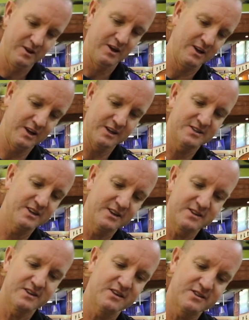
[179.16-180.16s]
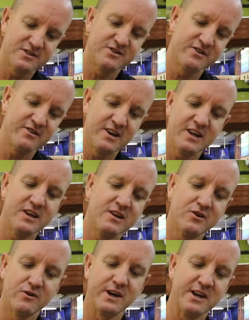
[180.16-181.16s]
And like I said, it's generally
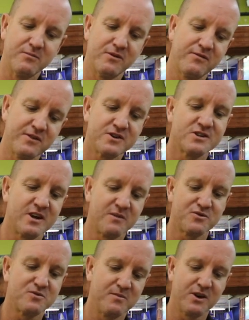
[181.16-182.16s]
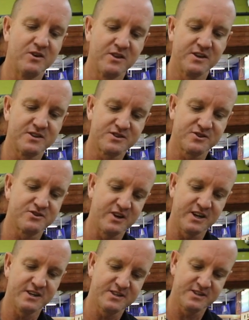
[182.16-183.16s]
your edible fish that I'm swimming on this
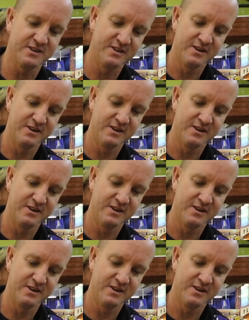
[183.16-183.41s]
trace.